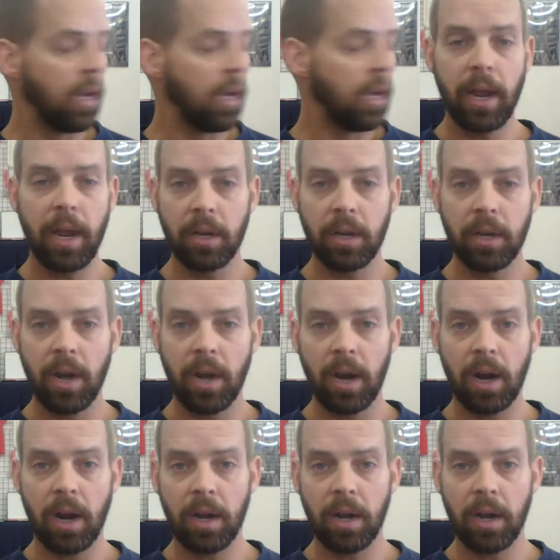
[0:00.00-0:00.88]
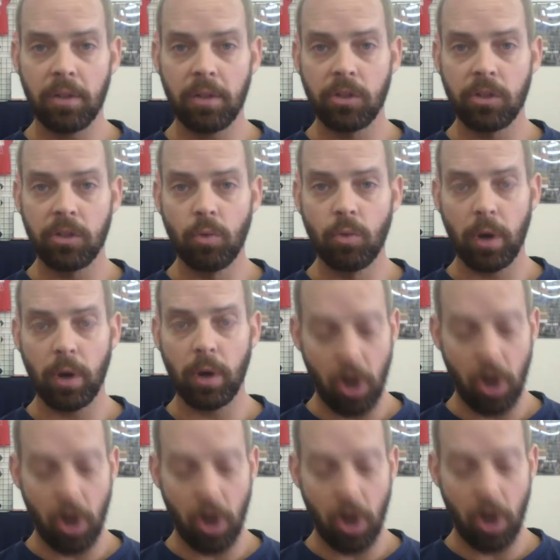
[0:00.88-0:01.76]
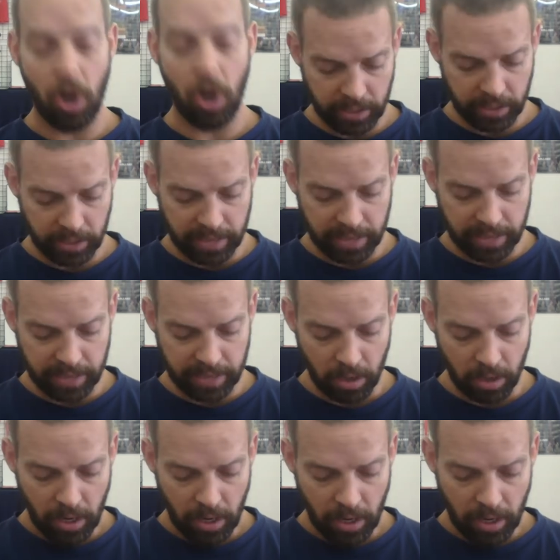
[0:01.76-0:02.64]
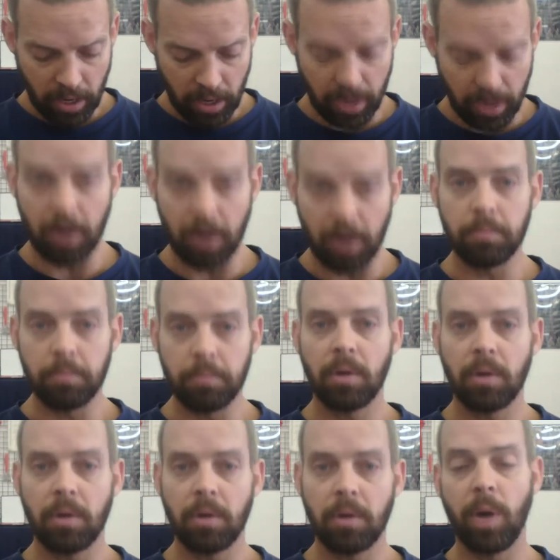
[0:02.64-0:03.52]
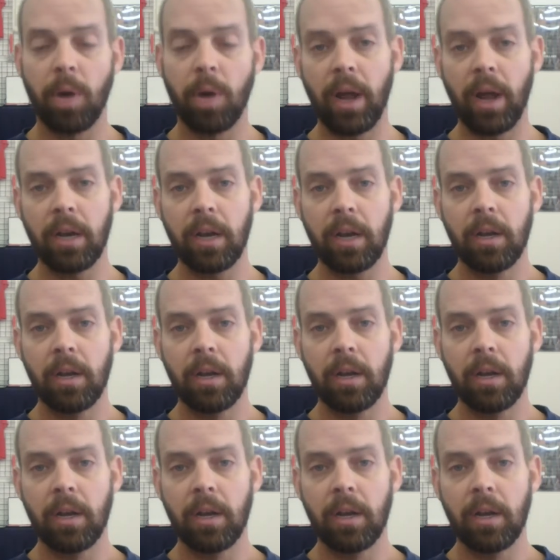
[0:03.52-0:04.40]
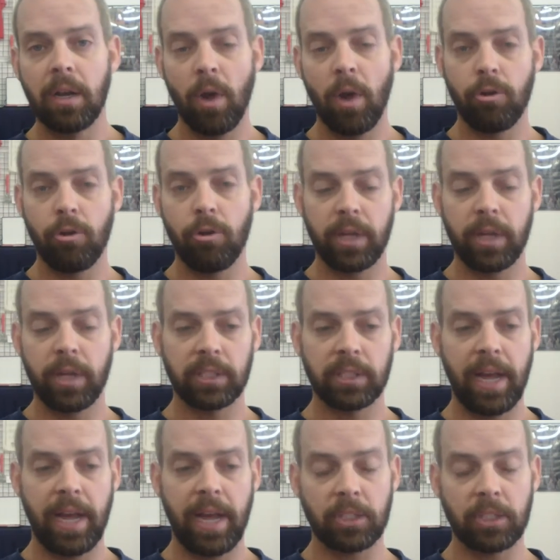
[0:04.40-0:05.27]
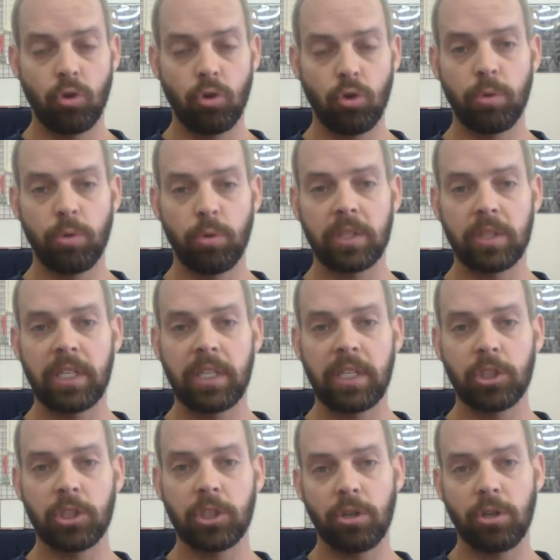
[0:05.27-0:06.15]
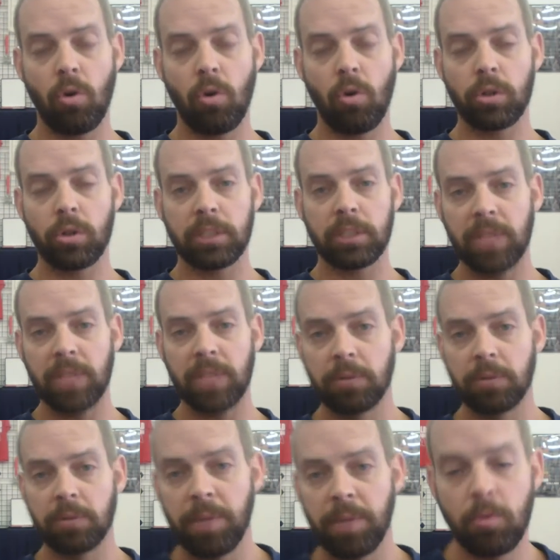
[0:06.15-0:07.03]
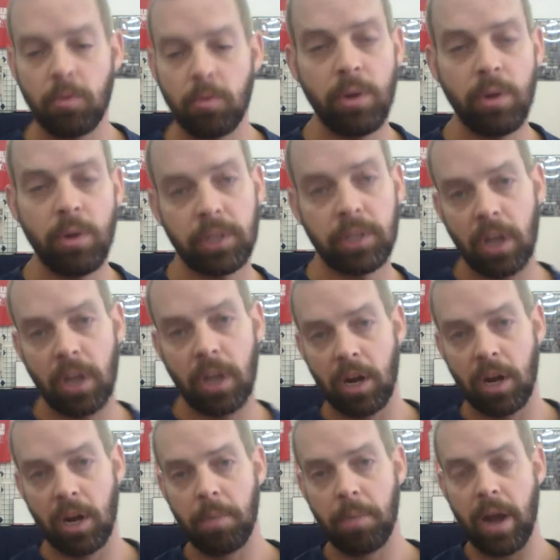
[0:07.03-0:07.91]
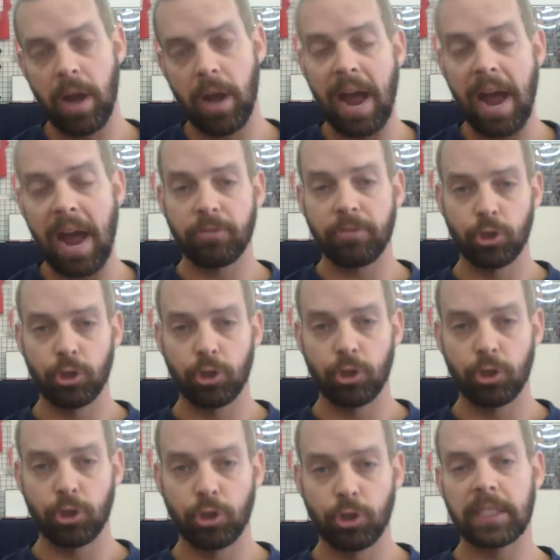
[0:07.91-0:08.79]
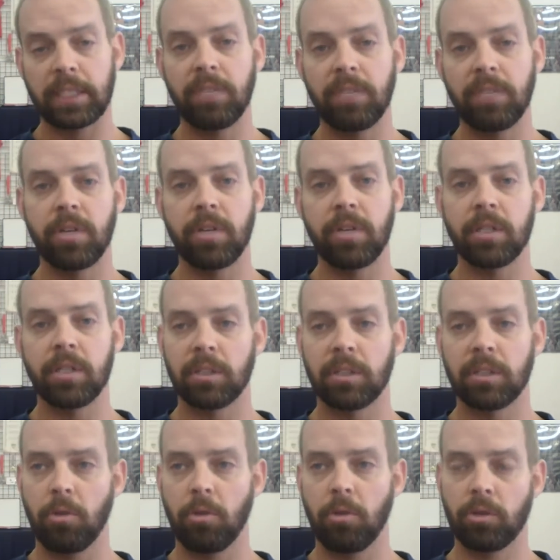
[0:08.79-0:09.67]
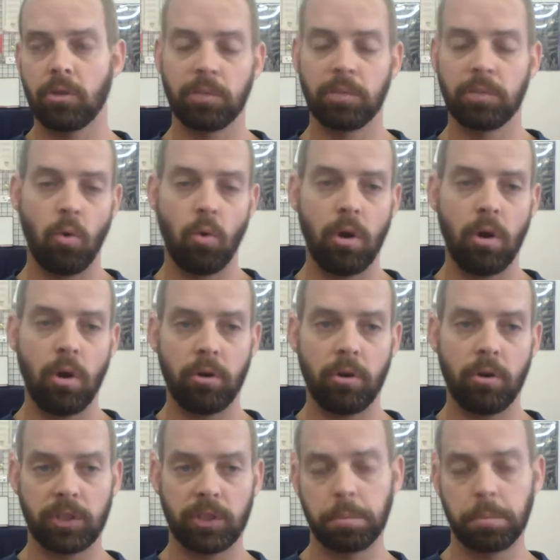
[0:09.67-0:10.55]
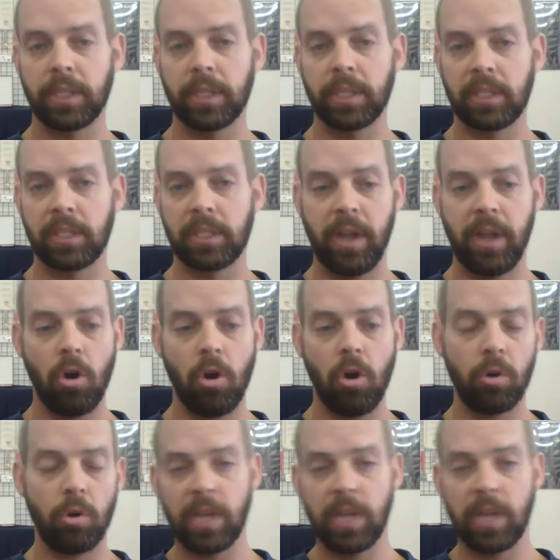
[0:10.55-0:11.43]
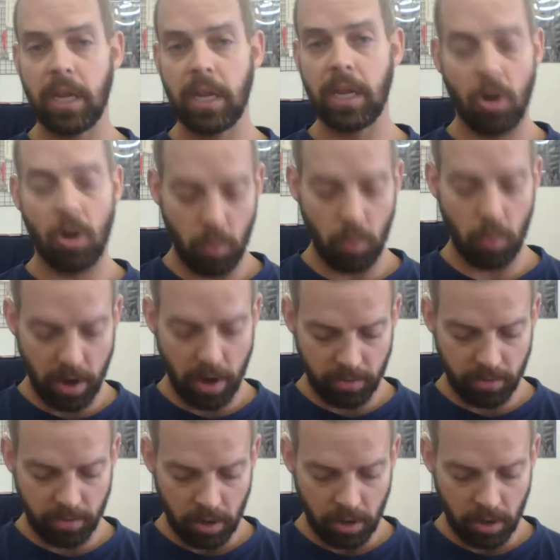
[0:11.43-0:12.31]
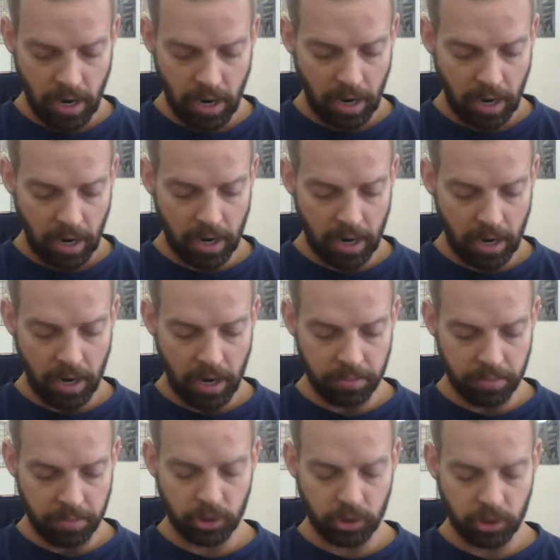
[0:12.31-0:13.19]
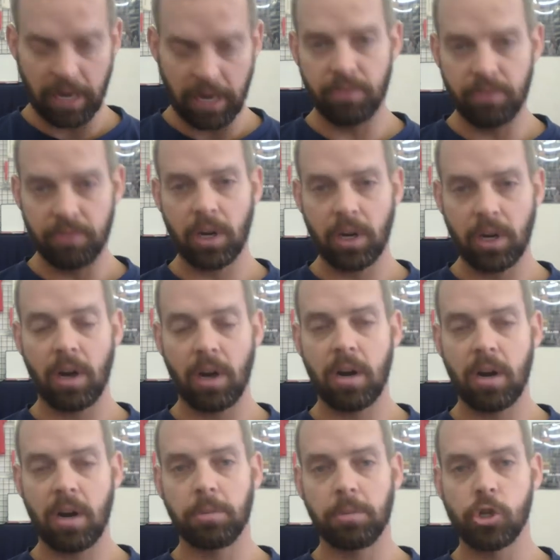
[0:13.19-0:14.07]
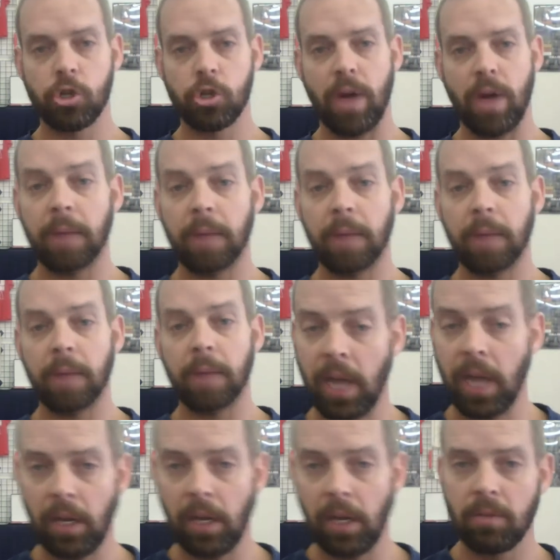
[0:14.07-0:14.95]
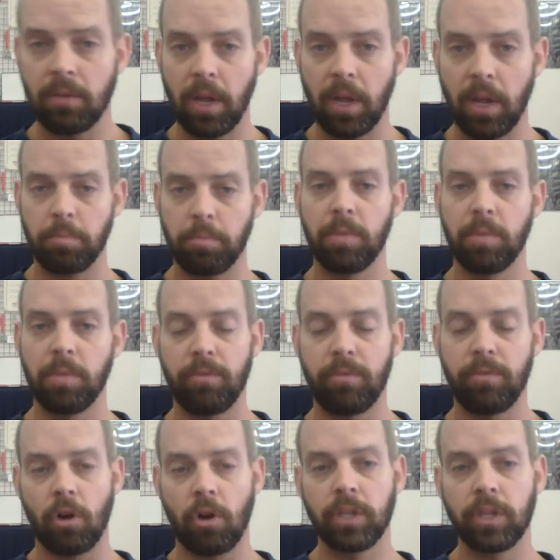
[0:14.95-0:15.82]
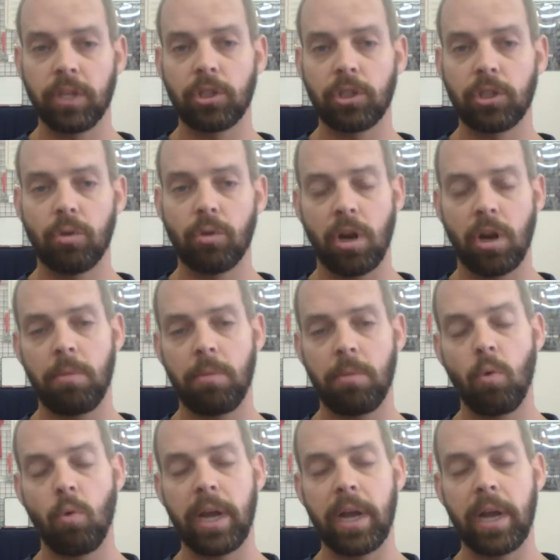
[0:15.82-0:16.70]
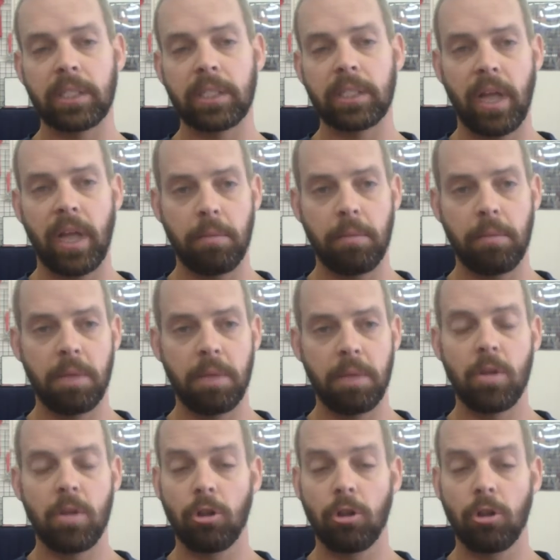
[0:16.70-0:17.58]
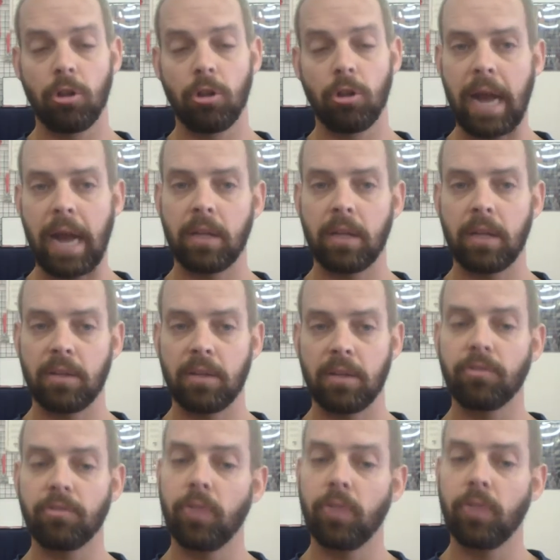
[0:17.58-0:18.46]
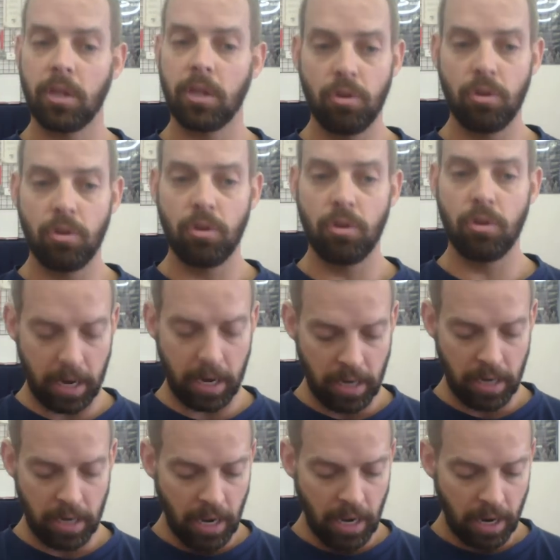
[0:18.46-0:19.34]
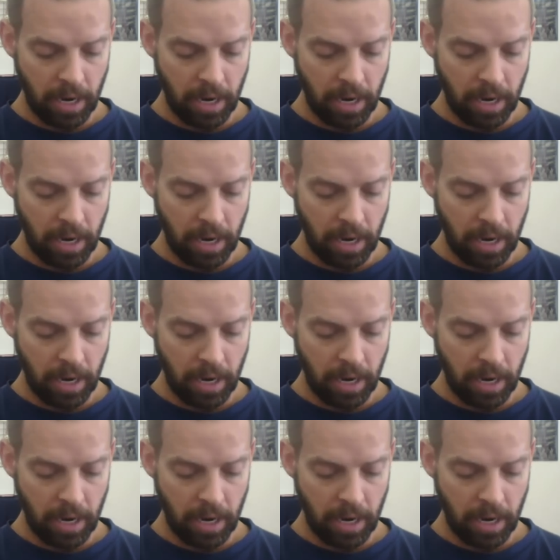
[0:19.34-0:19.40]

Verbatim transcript: and uh, and they do want to help your kids out. Um, but whether it's at school with the teacher or sometimes maybe we're even talking about an after school activity, some other sport or some place that they go or daycare or whatever. Um, there's kind of a, a, couple of traps that, that people fall into or a couple of ways that maybe they look at it differently than you might.